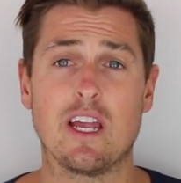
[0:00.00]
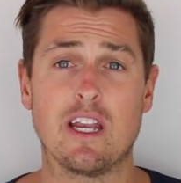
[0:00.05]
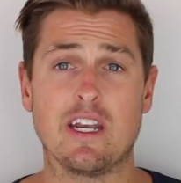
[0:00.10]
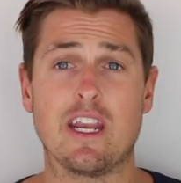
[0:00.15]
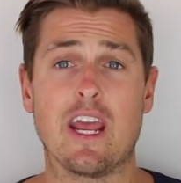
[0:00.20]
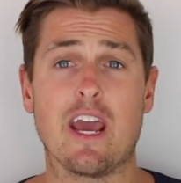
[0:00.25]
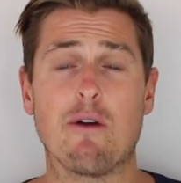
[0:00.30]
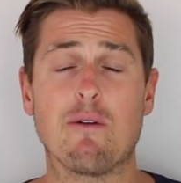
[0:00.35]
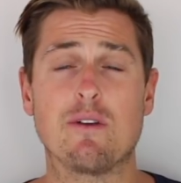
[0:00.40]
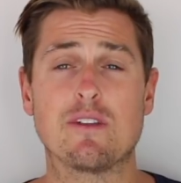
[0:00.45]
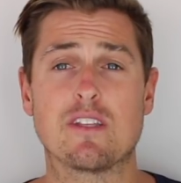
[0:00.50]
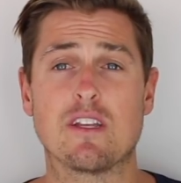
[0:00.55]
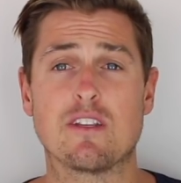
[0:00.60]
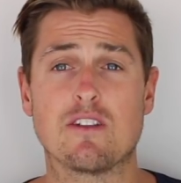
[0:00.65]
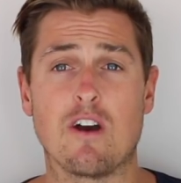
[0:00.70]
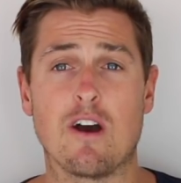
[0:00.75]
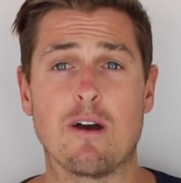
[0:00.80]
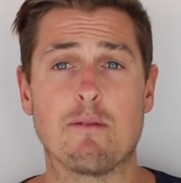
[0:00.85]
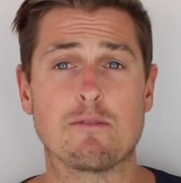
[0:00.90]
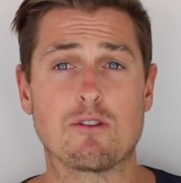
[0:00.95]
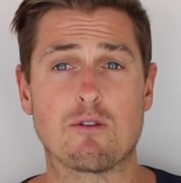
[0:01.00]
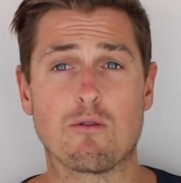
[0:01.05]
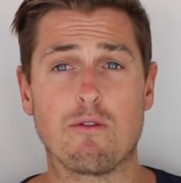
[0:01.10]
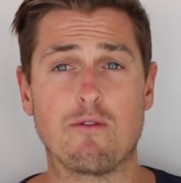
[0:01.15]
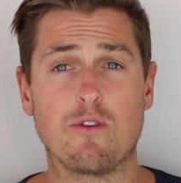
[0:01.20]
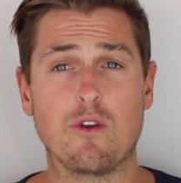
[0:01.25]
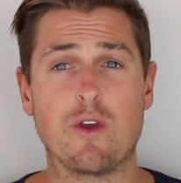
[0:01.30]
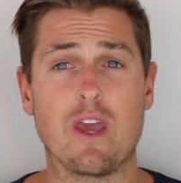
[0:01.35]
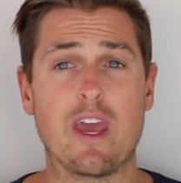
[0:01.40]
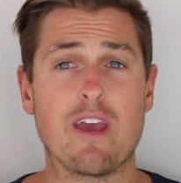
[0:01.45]
now is the time to
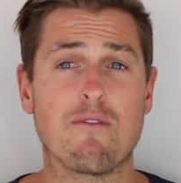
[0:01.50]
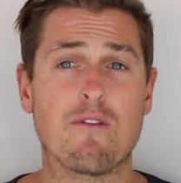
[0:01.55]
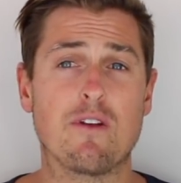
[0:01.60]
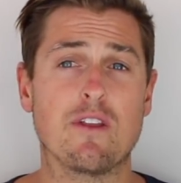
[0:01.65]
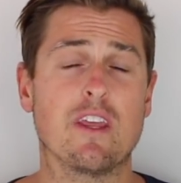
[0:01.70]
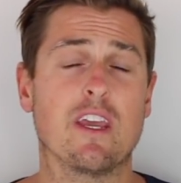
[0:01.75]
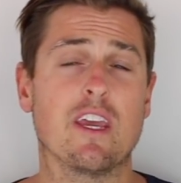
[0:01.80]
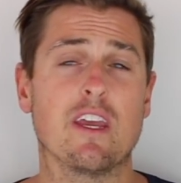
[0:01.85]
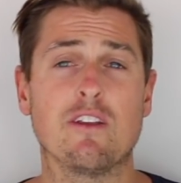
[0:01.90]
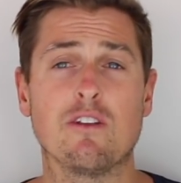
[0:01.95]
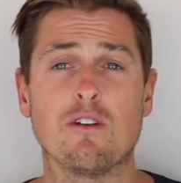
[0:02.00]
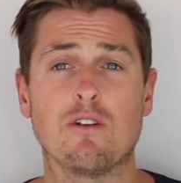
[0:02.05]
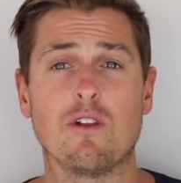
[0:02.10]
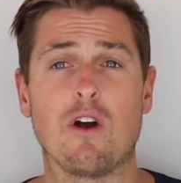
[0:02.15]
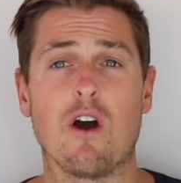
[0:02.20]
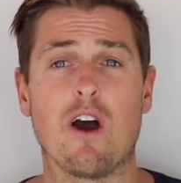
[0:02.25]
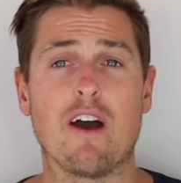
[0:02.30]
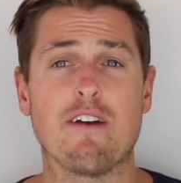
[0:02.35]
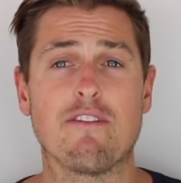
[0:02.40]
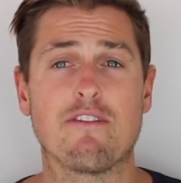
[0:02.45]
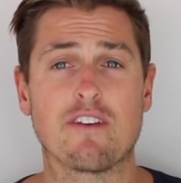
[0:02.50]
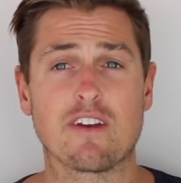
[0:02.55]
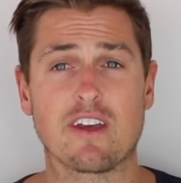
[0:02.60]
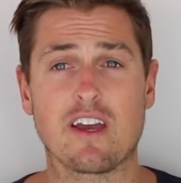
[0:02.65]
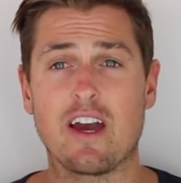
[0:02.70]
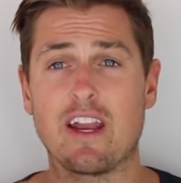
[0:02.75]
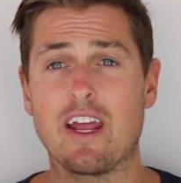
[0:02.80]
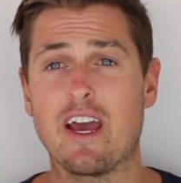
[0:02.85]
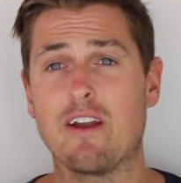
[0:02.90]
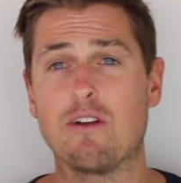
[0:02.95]
review everything in your life,
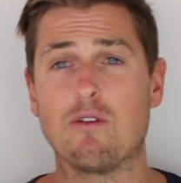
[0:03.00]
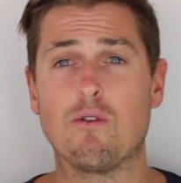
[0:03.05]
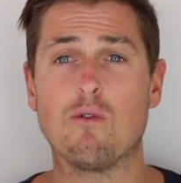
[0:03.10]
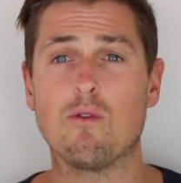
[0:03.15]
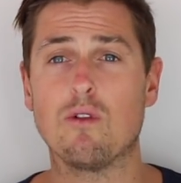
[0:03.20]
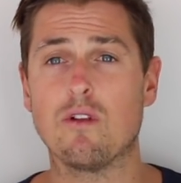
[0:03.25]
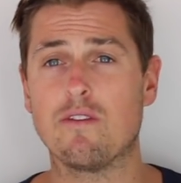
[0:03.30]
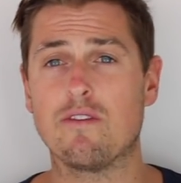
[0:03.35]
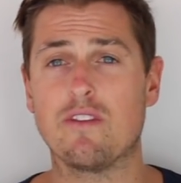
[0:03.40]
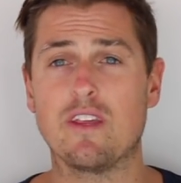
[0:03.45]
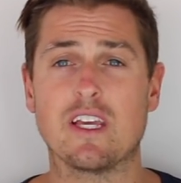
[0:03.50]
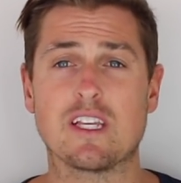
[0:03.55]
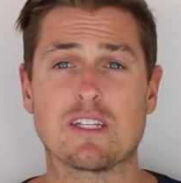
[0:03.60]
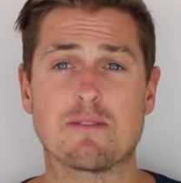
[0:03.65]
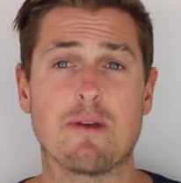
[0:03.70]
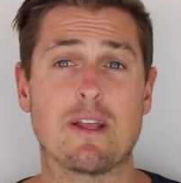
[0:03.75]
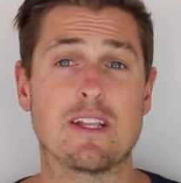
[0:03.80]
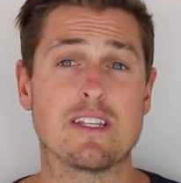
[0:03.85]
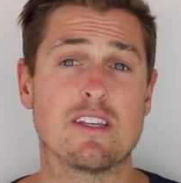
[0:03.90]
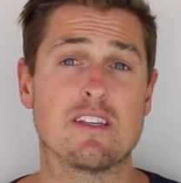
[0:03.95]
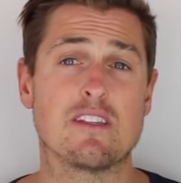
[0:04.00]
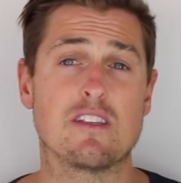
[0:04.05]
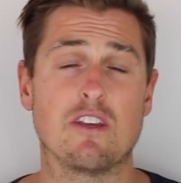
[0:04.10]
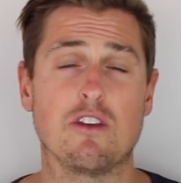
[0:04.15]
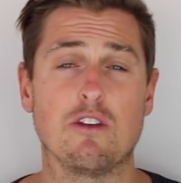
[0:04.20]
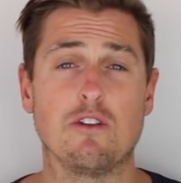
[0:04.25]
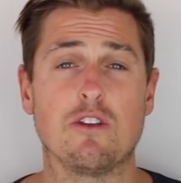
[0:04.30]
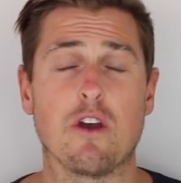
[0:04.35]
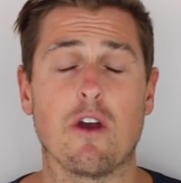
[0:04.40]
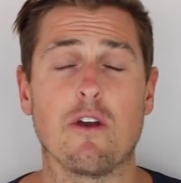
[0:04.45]
cut out all of the expenses that
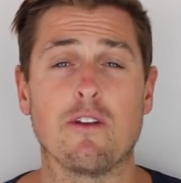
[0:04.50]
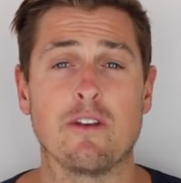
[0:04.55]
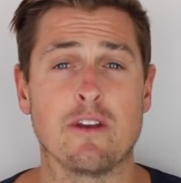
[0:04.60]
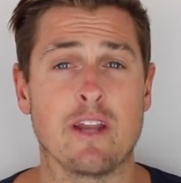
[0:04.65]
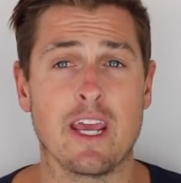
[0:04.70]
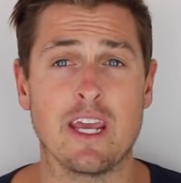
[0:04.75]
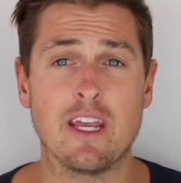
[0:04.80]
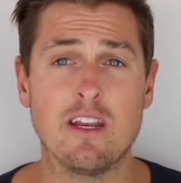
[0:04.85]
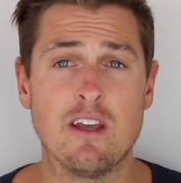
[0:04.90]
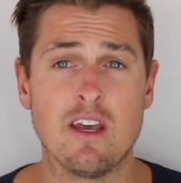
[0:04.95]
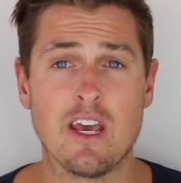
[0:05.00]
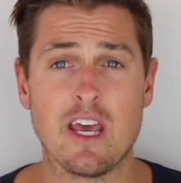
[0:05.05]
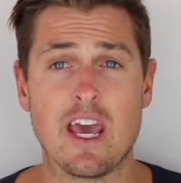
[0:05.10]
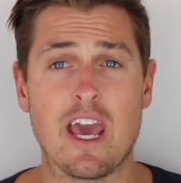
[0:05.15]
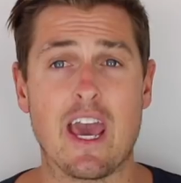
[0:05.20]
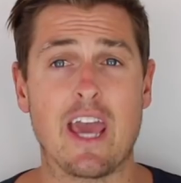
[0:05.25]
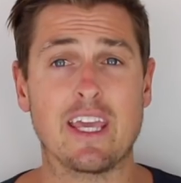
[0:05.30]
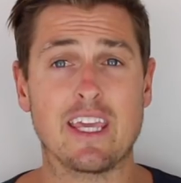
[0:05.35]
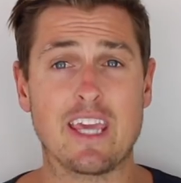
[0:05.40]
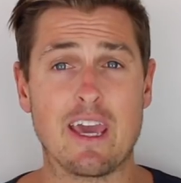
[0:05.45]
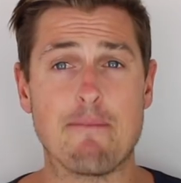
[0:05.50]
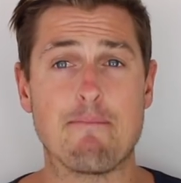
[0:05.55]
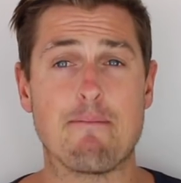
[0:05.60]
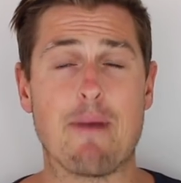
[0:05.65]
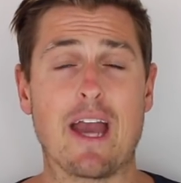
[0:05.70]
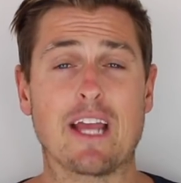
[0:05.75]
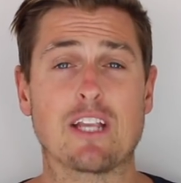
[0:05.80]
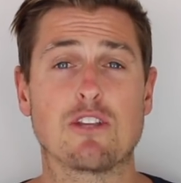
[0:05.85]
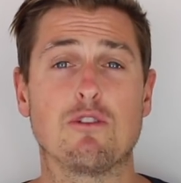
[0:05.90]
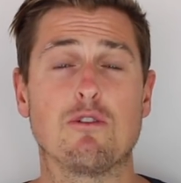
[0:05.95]
you don't need, and get
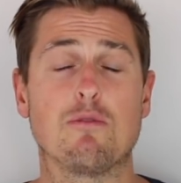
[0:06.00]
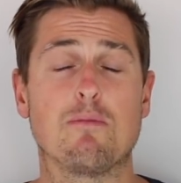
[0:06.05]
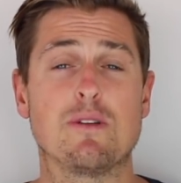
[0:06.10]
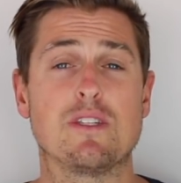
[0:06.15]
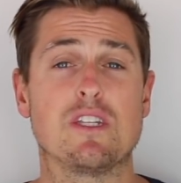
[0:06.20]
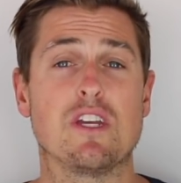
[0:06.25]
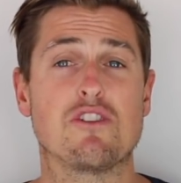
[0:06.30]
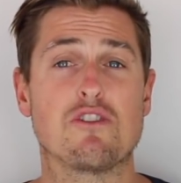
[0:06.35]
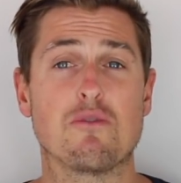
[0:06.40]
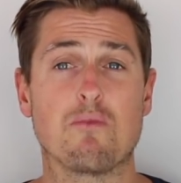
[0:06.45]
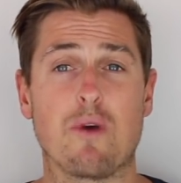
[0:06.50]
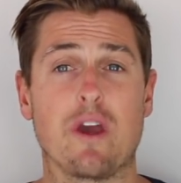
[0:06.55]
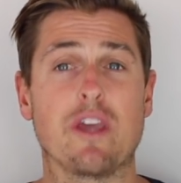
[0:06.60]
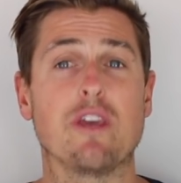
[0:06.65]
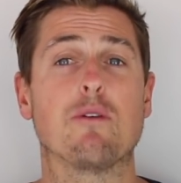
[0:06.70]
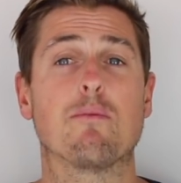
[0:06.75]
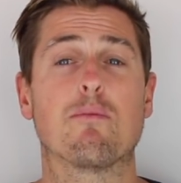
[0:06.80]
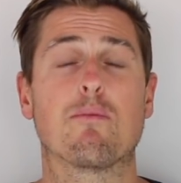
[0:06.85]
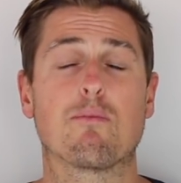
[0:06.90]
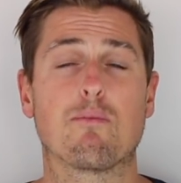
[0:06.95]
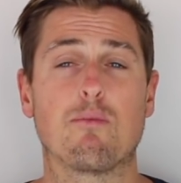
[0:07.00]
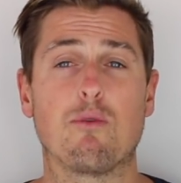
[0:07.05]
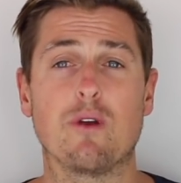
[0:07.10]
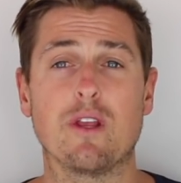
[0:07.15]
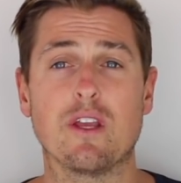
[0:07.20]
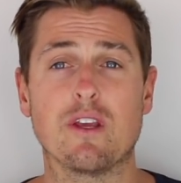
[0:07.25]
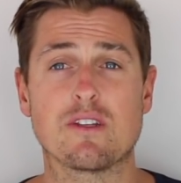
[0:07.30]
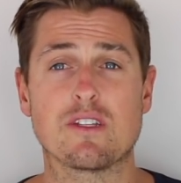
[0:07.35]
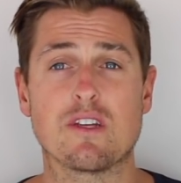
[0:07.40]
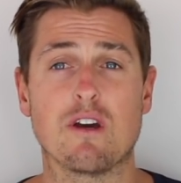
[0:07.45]
back to a position where you're
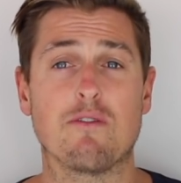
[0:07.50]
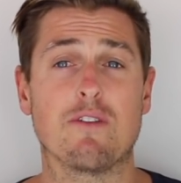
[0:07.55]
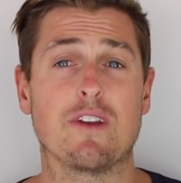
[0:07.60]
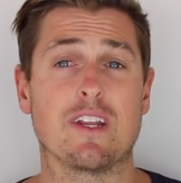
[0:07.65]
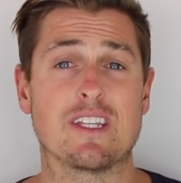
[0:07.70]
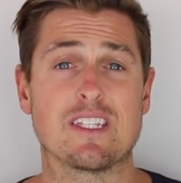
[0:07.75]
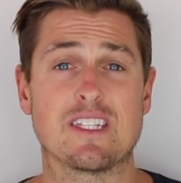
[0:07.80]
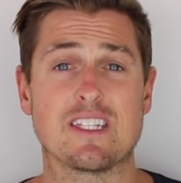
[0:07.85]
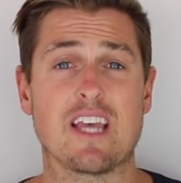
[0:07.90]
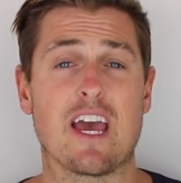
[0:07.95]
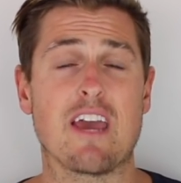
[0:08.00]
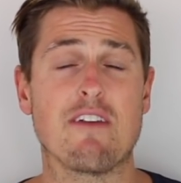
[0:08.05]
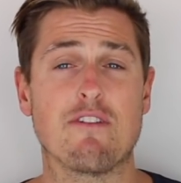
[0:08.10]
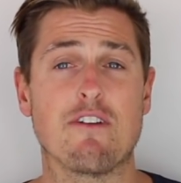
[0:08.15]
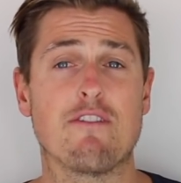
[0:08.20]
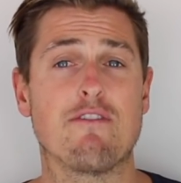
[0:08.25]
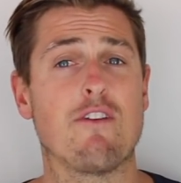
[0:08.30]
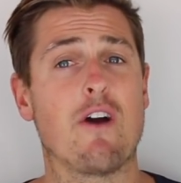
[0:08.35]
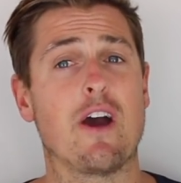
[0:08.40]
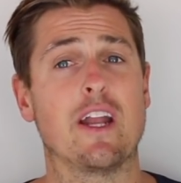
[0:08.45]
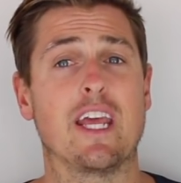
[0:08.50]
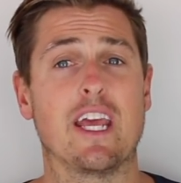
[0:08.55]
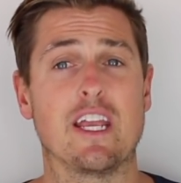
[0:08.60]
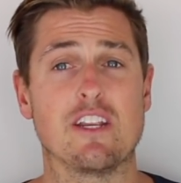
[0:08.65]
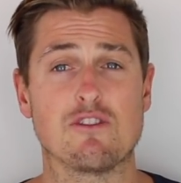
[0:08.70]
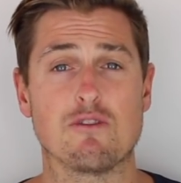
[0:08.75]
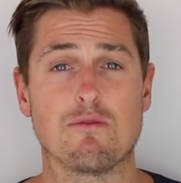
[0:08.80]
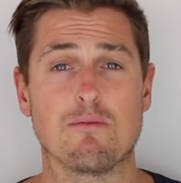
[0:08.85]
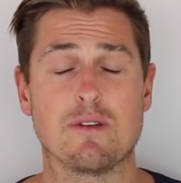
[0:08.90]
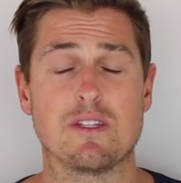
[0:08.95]
putting yourself in a safer
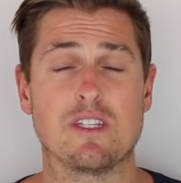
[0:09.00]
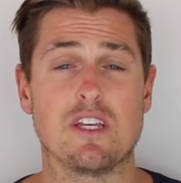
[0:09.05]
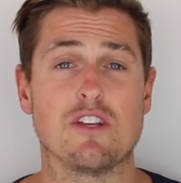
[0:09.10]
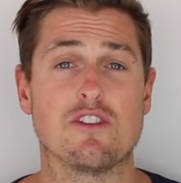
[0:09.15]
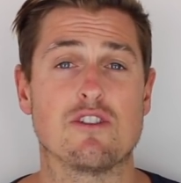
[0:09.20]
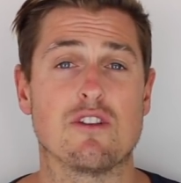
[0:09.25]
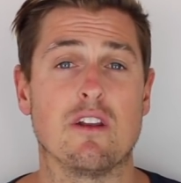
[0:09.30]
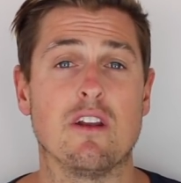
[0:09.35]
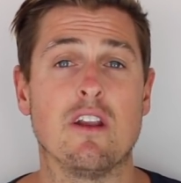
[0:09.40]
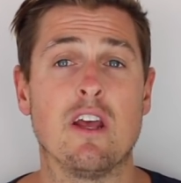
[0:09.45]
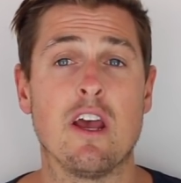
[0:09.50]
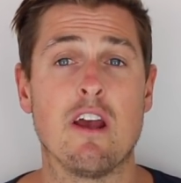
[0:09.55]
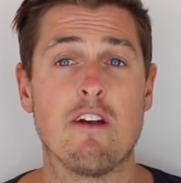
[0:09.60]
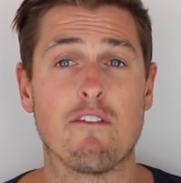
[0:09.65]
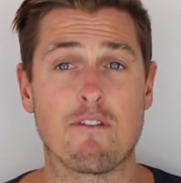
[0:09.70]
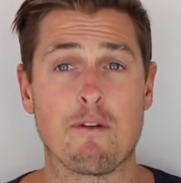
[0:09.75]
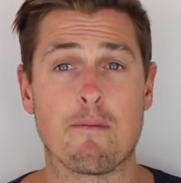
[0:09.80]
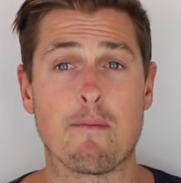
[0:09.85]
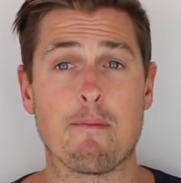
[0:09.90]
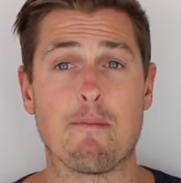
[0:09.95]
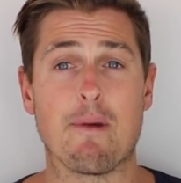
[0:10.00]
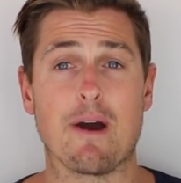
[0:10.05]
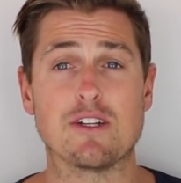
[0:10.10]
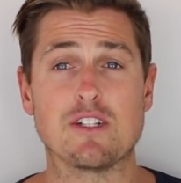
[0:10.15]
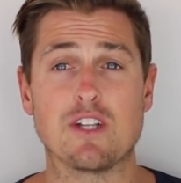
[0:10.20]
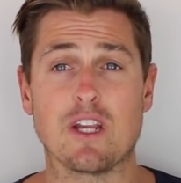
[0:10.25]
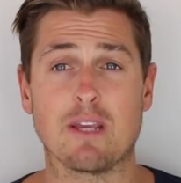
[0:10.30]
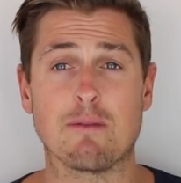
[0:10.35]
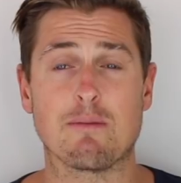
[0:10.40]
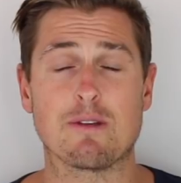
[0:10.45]
financial position from a
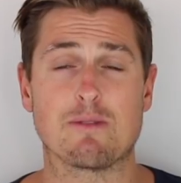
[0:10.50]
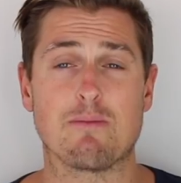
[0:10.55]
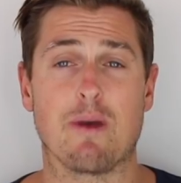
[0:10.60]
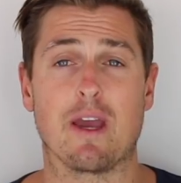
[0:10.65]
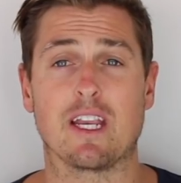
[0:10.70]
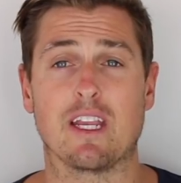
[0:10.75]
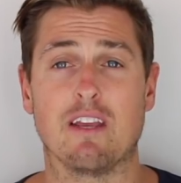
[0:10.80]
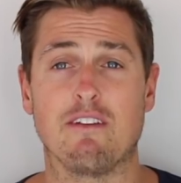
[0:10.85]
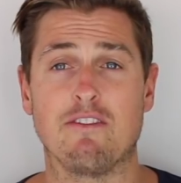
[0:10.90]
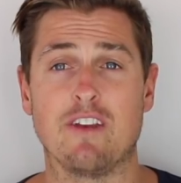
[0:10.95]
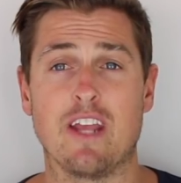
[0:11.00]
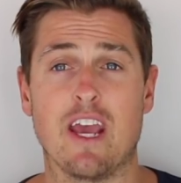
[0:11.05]
budgeting perspective.